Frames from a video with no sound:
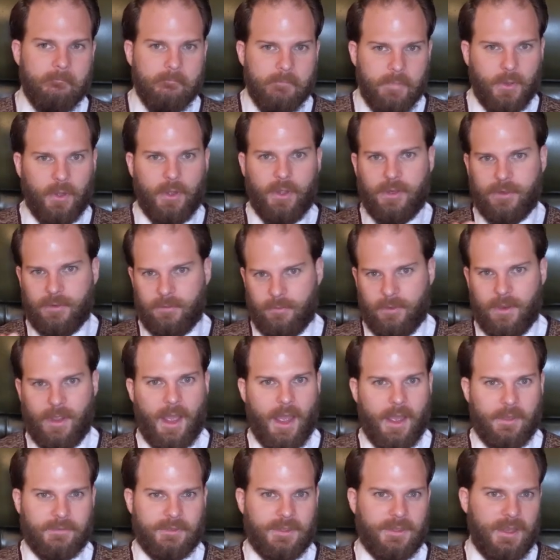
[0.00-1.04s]
but
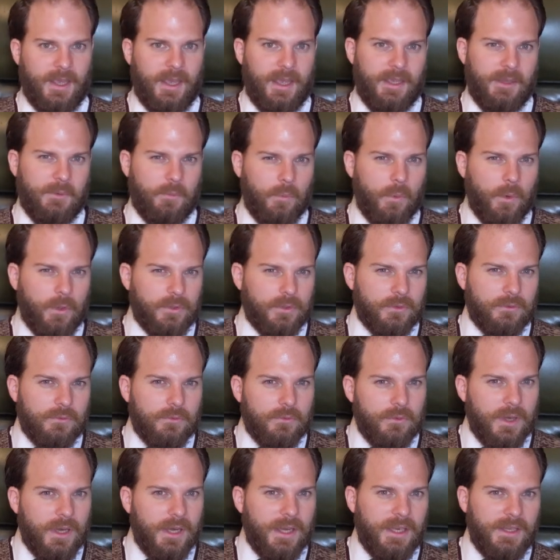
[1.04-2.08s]
after that it wasn't
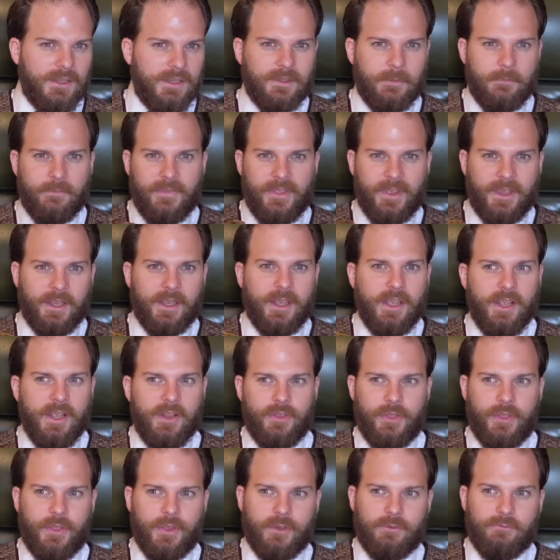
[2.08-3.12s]
really something
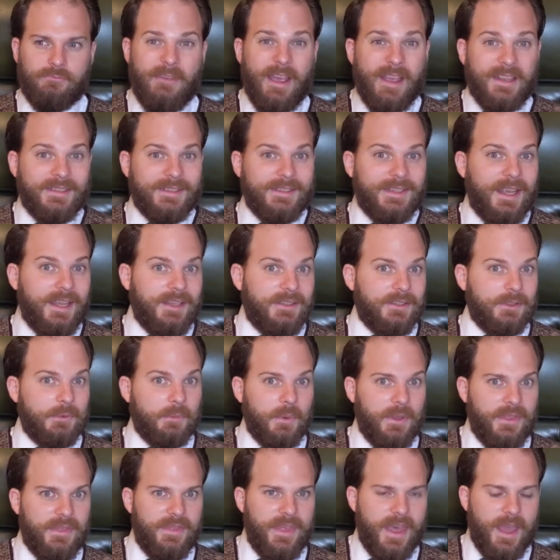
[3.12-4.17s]
that resonated
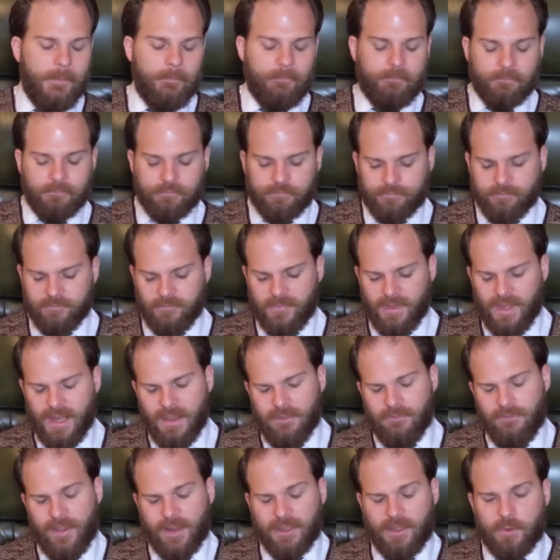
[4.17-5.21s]
with them.
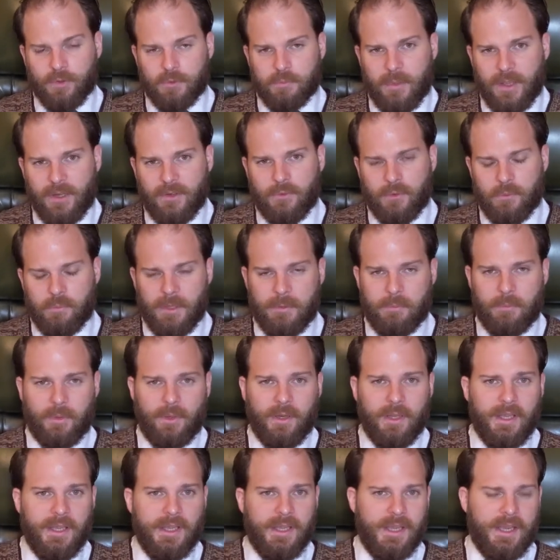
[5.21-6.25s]
In fact, it was better for
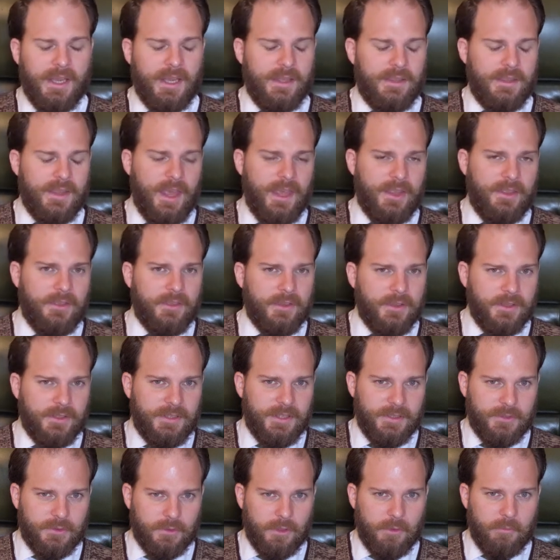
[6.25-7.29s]
people in their
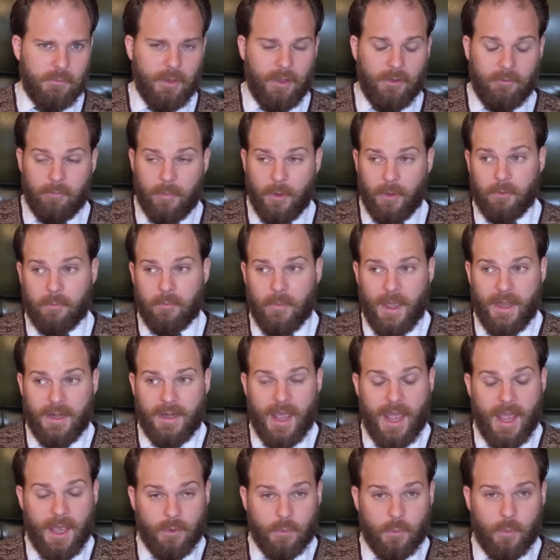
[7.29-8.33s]
30s or above. Both
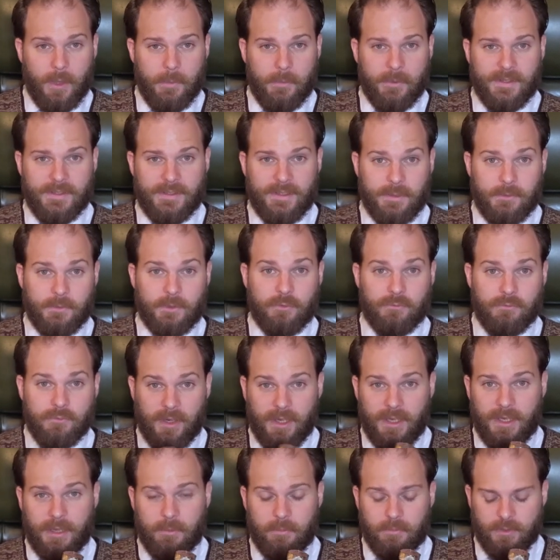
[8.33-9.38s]
men and women seem to
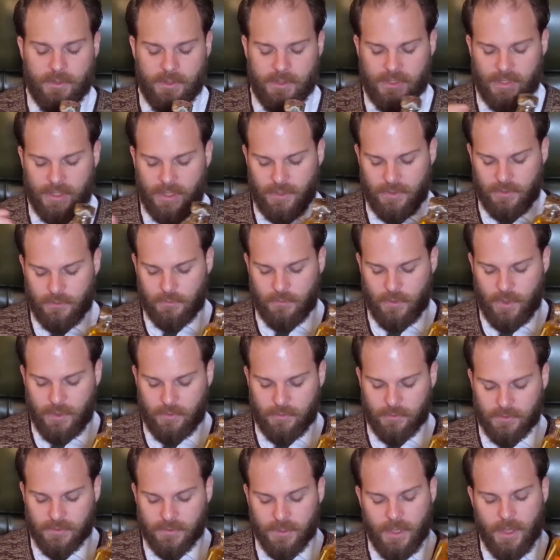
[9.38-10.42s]
really appreciate this
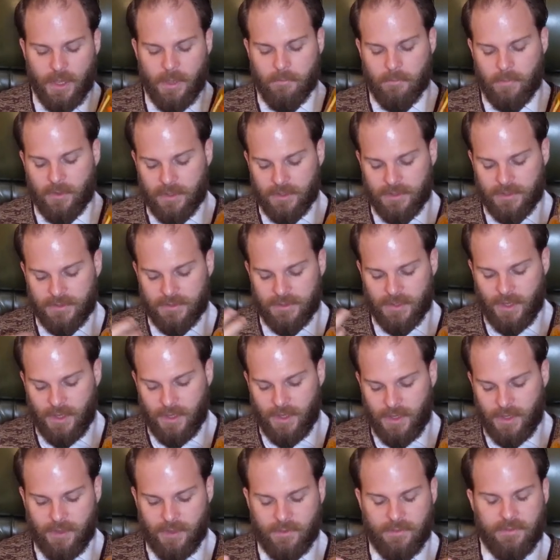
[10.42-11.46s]
fragrance. But
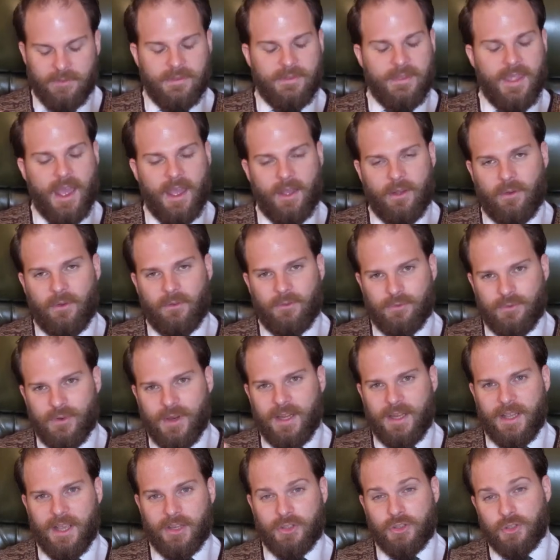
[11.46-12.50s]
now
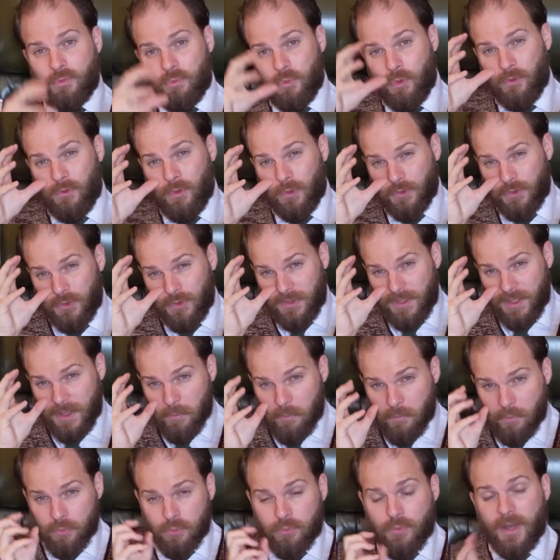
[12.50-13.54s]
really I should move on to the
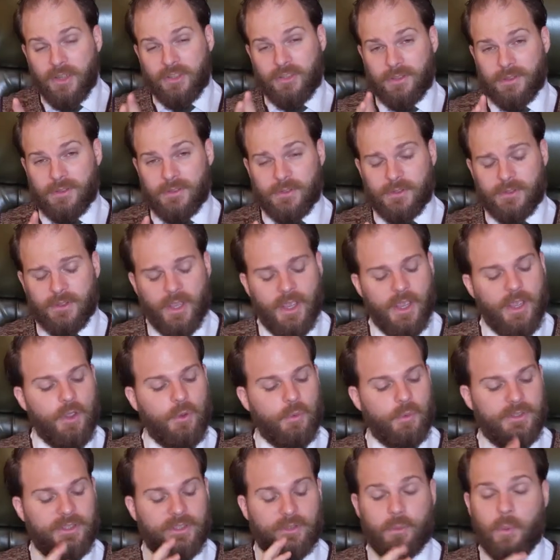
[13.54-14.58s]
impressions,
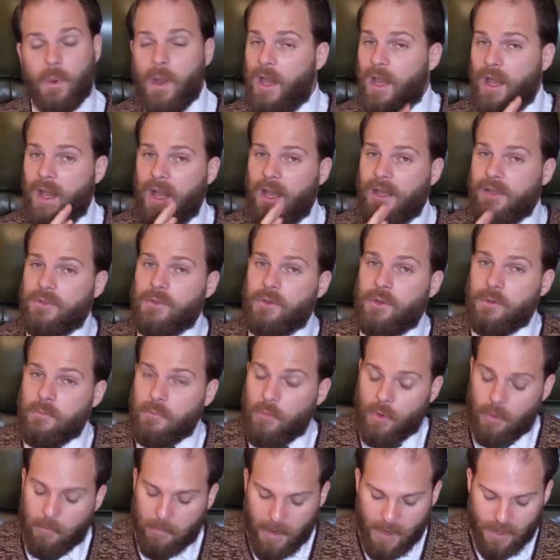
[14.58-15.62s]
which is where I talk
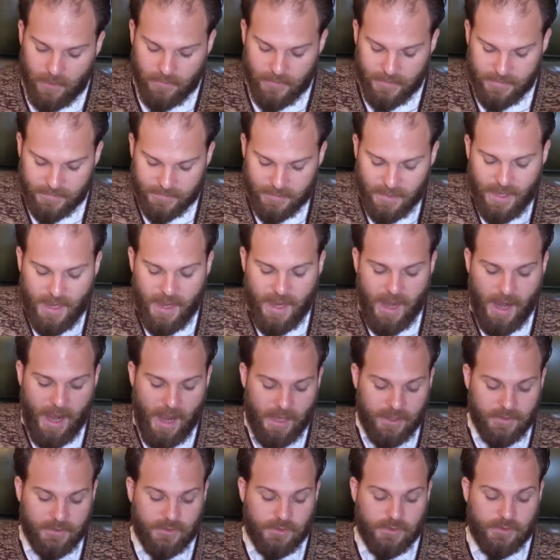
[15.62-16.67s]
more about this.
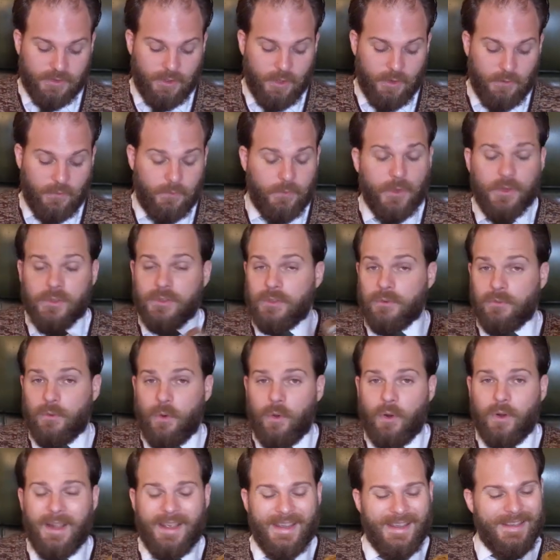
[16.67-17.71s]
And so first of
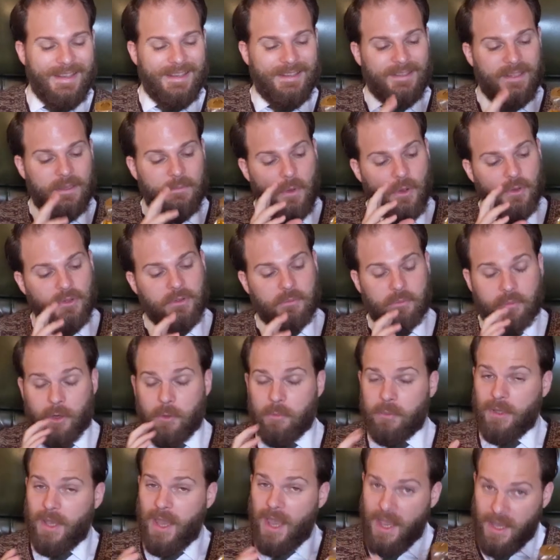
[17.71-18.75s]
all, is the most
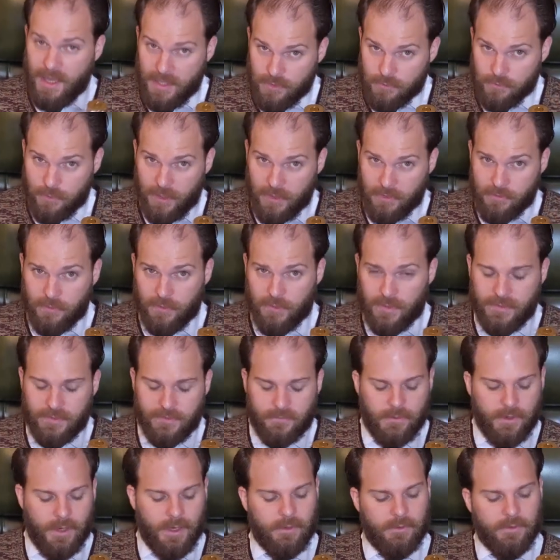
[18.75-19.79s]
appropriate age range for this
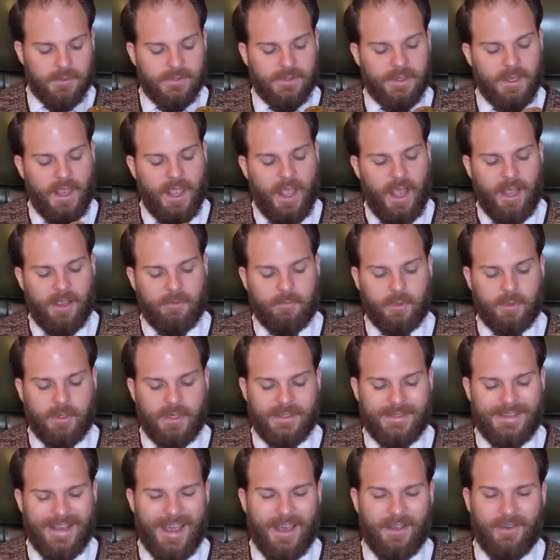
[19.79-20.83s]
fragrance. I've put
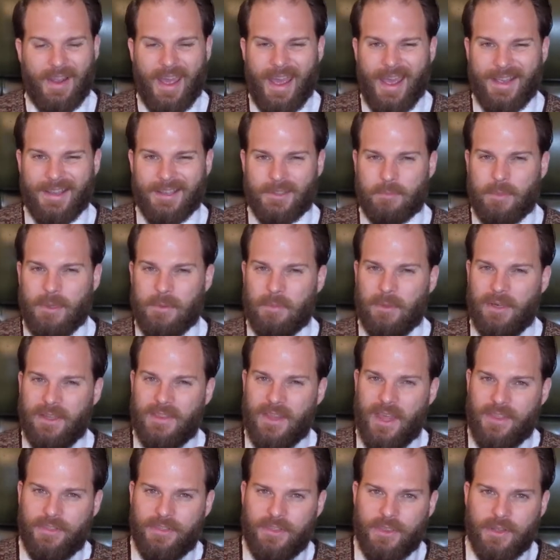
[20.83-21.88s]
it down as people in
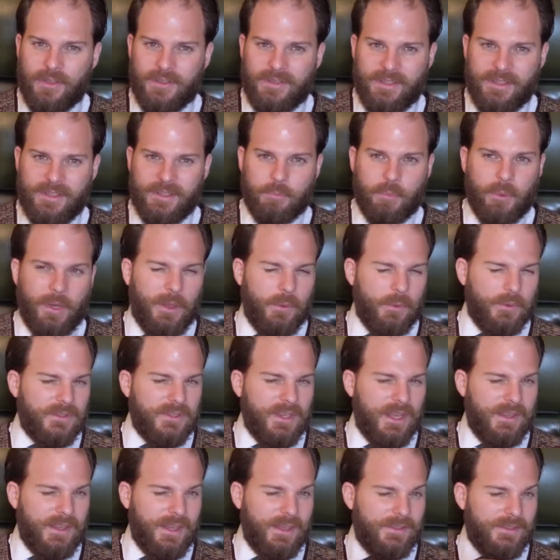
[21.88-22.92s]
their 30s, but I would
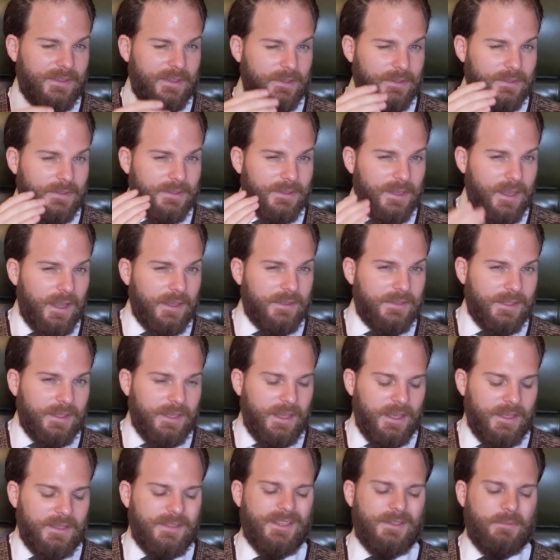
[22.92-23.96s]
say that's the starting
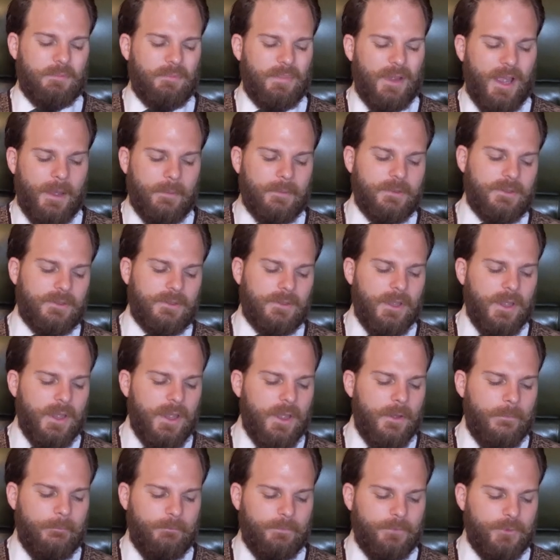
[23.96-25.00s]
age. It's perhaps
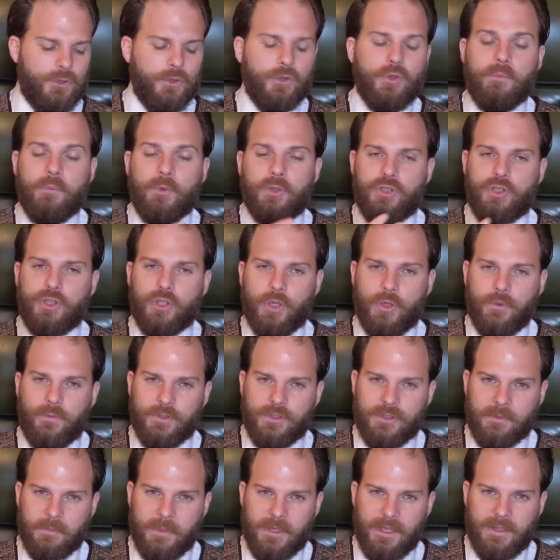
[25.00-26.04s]
too mature for
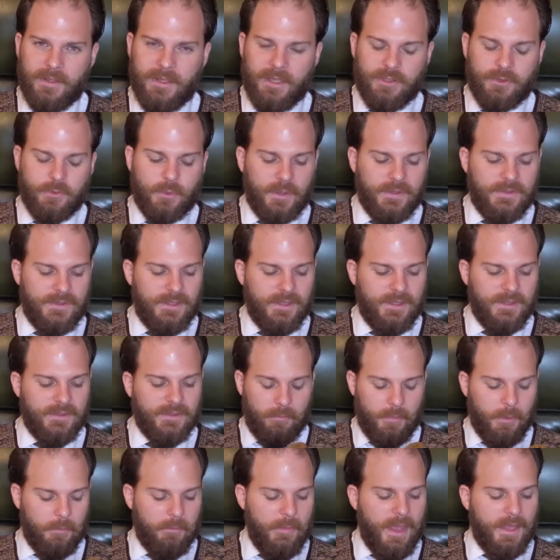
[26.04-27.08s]
somebody in their
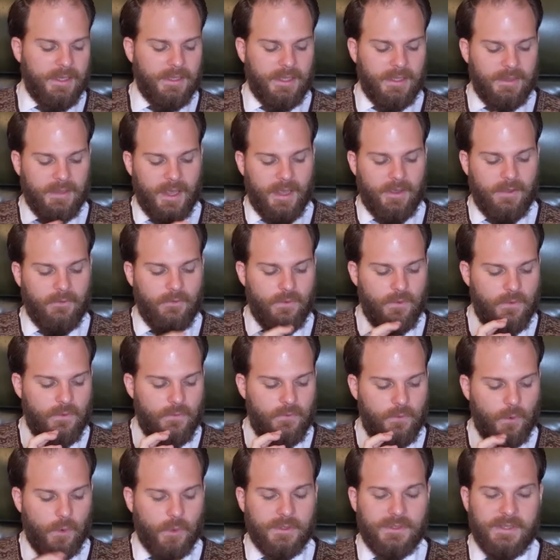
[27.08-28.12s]
20s, but men in their
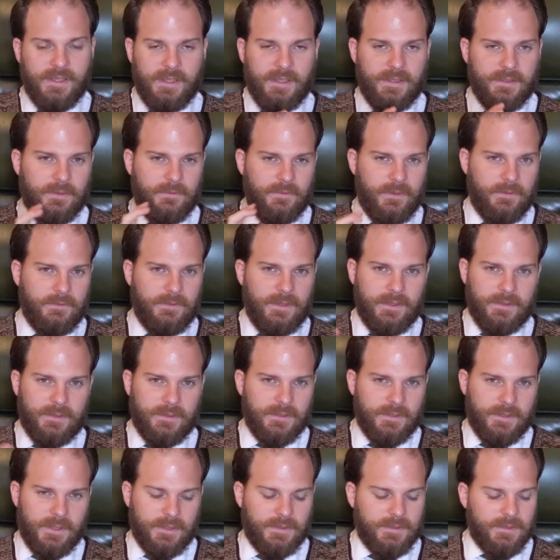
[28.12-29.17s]
40s, 50s and
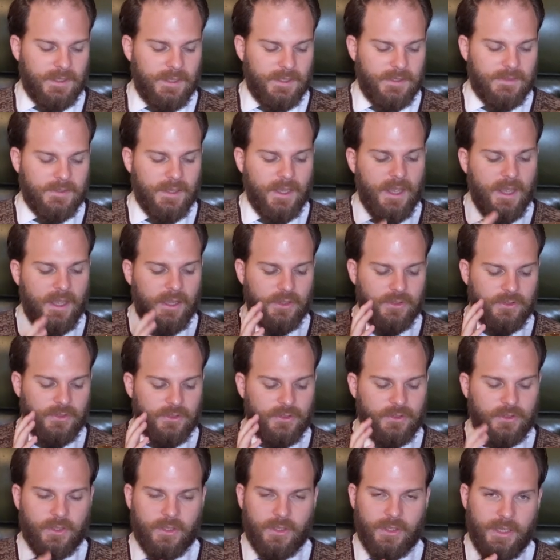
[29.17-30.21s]
60s can
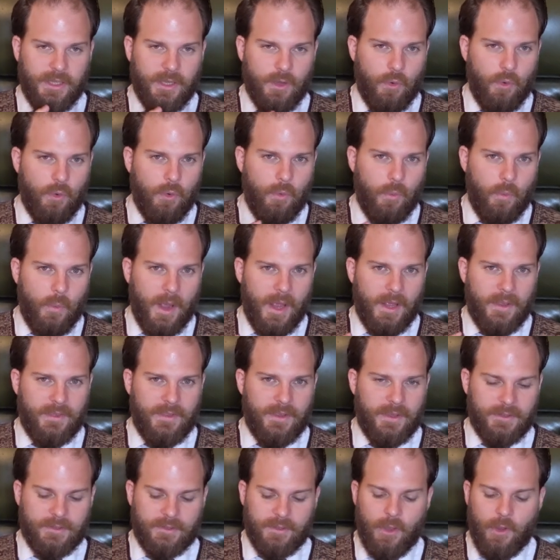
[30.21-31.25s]
certainly all wear
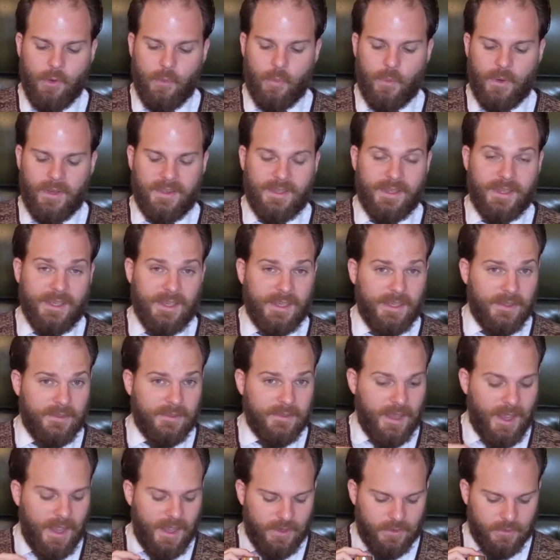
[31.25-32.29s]
this with
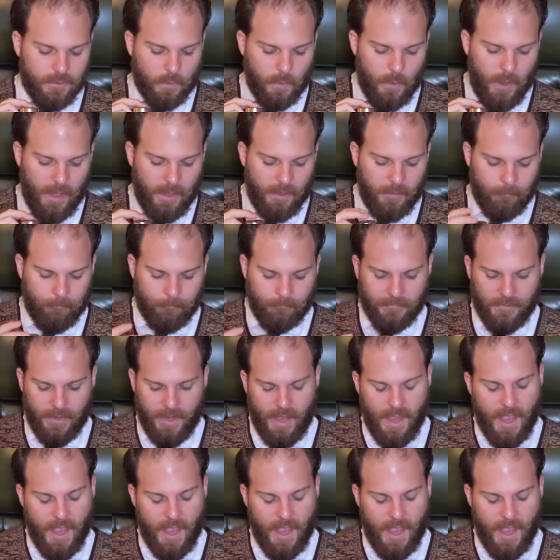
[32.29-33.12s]
ease as well.